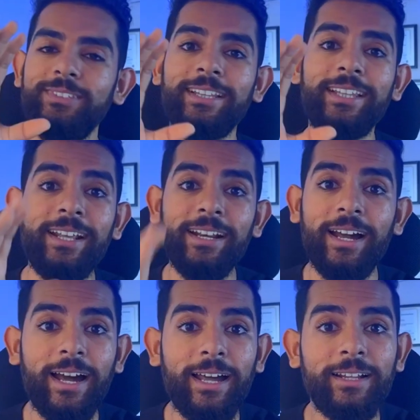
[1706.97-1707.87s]
There
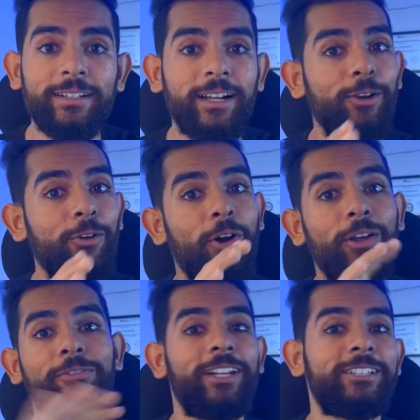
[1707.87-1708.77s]
are a lot
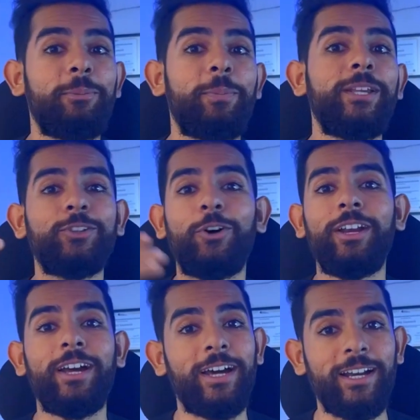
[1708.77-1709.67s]
of recipes on
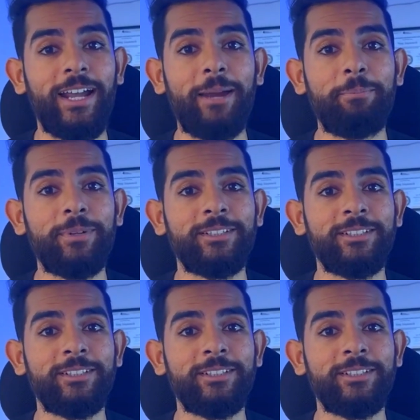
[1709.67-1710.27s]
our app,